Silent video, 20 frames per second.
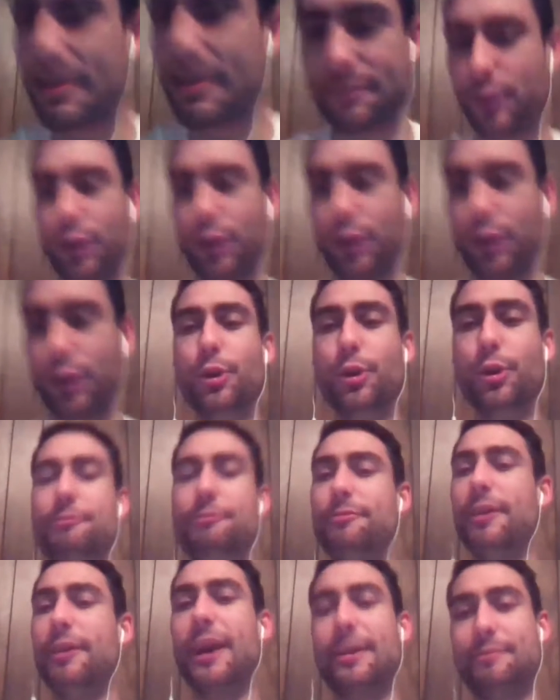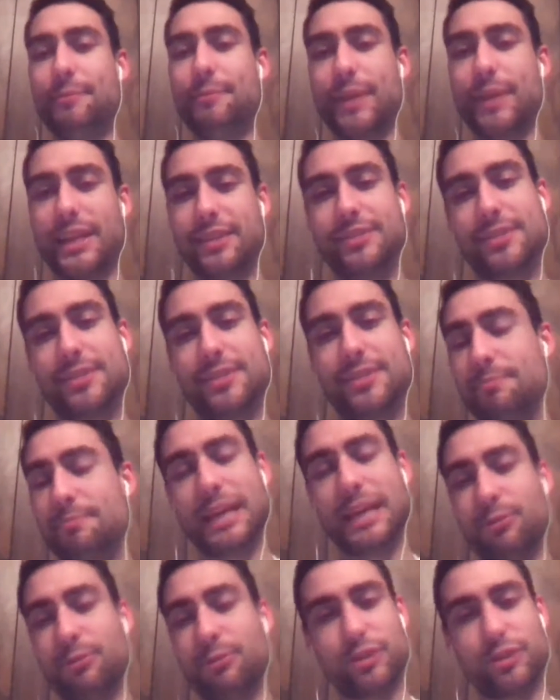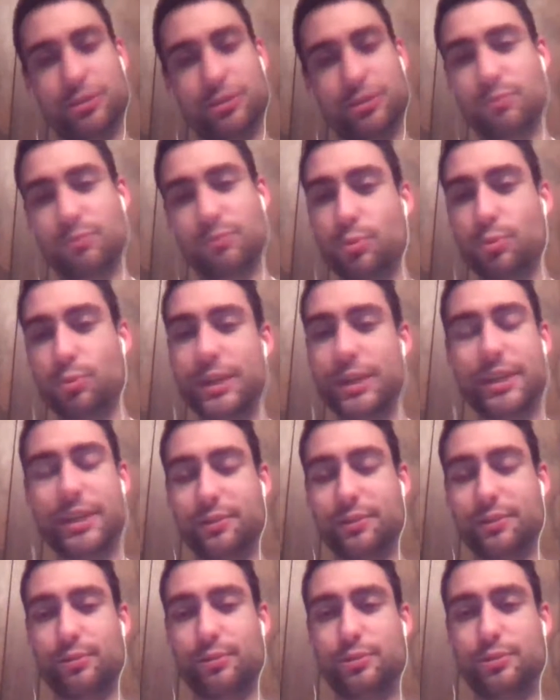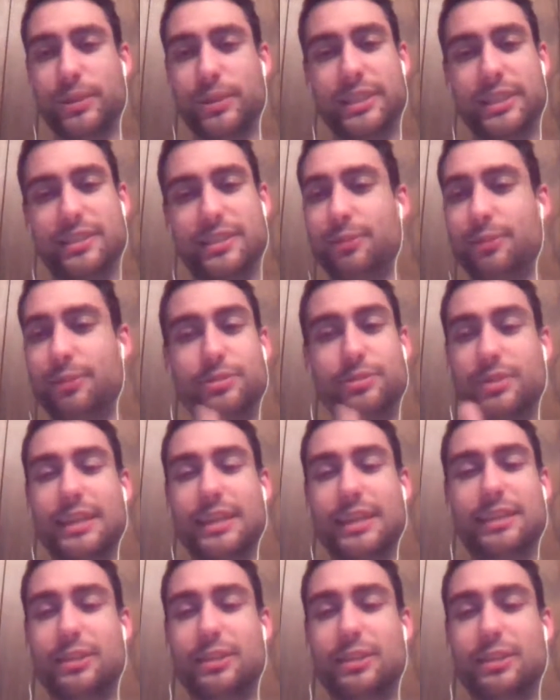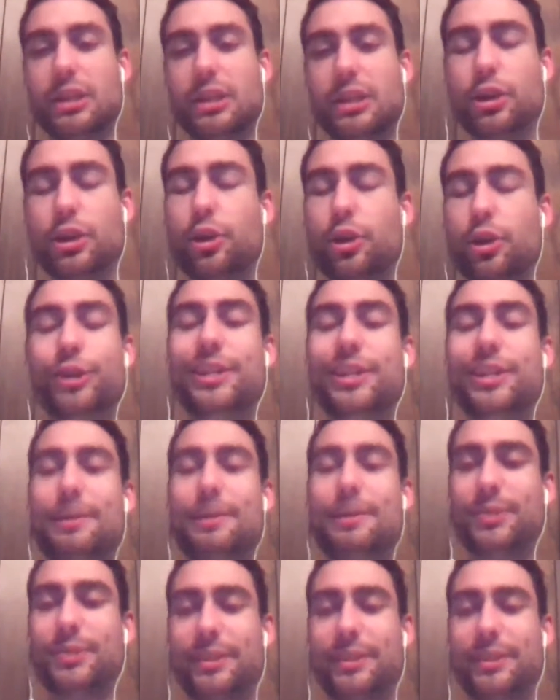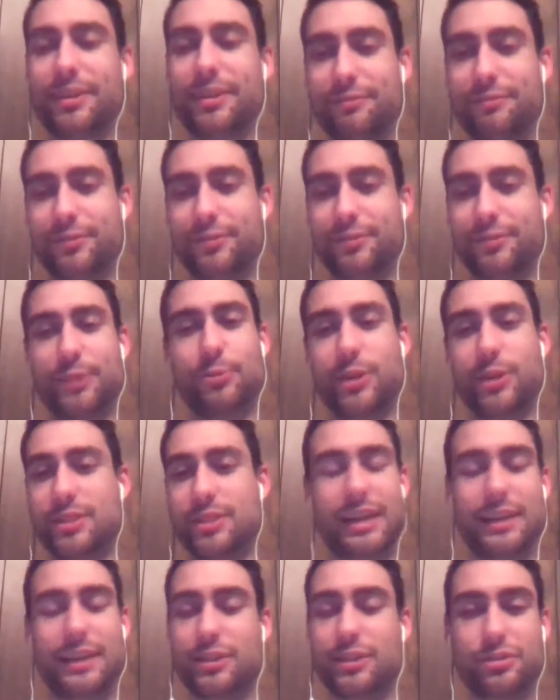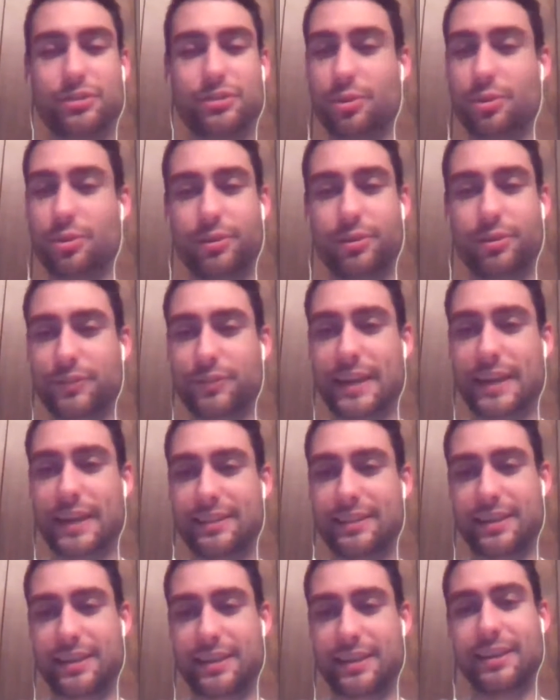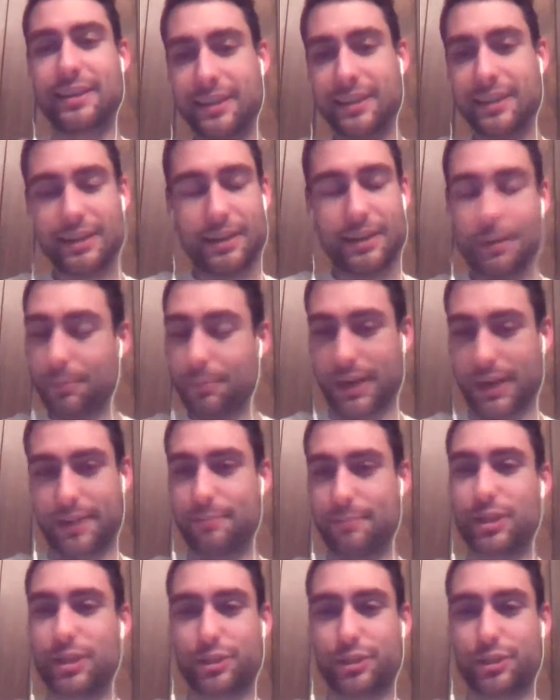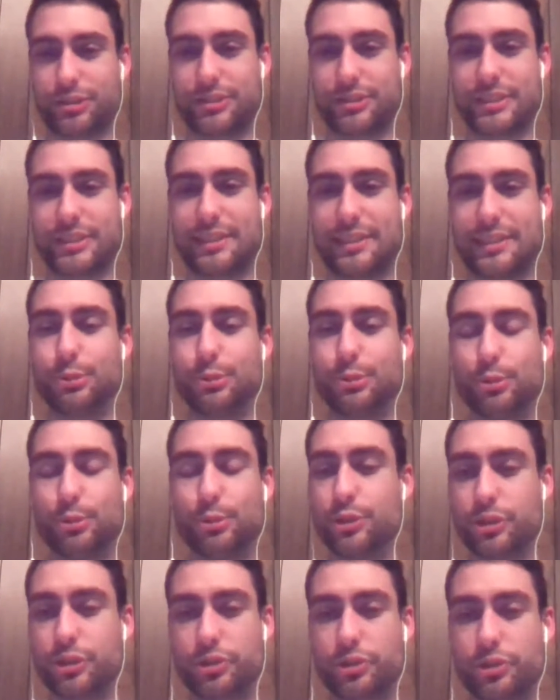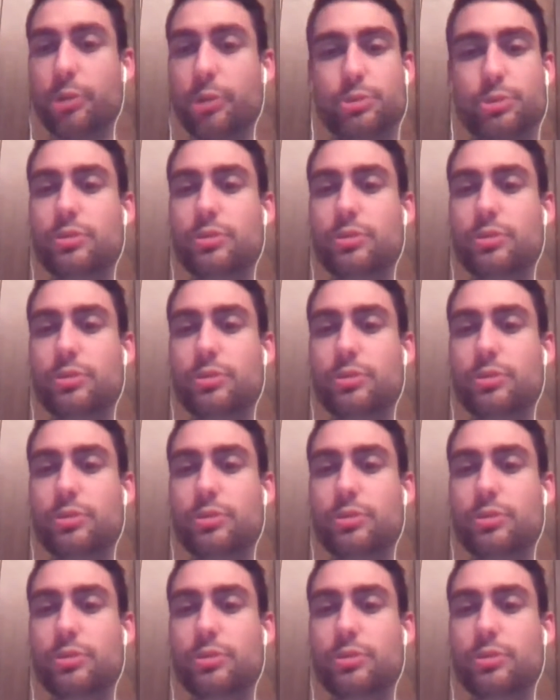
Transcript: for a good 5 minutes in bed just reading through tweets. I was like, could not believe how funny it was. And I just totally forgot that Brandon Marshall is that dude who just goes